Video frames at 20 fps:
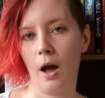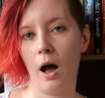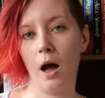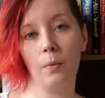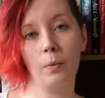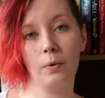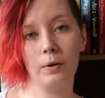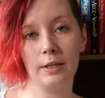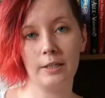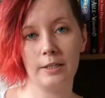
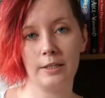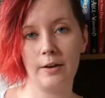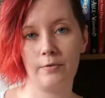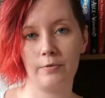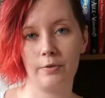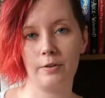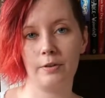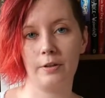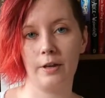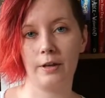I will list
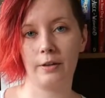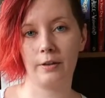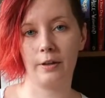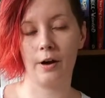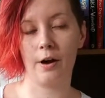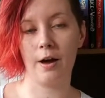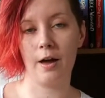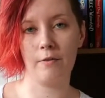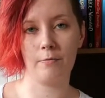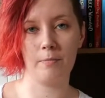everything
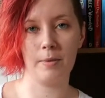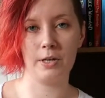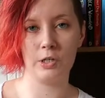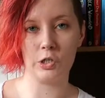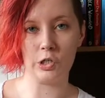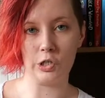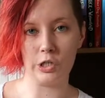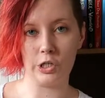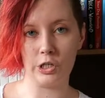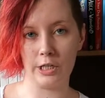that I have
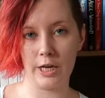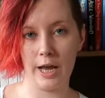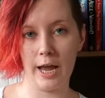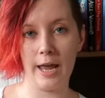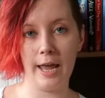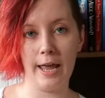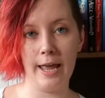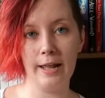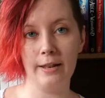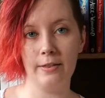mentioned
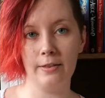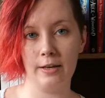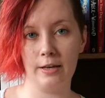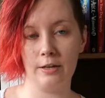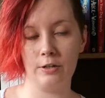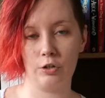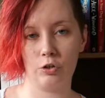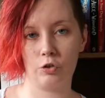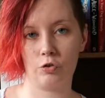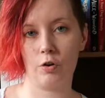today in the
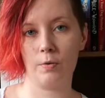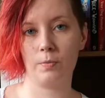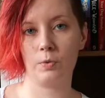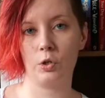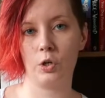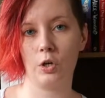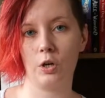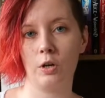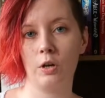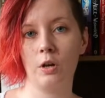
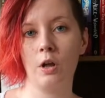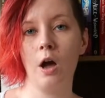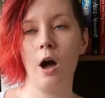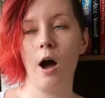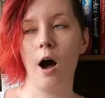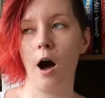description.